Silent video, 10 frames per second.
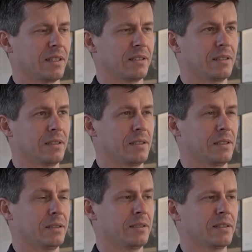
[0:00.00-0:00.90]
And
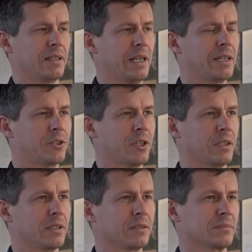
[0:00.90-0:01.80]
the
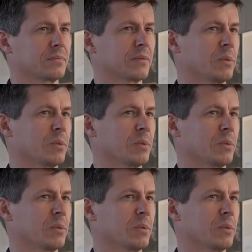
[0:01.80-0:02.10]
selection,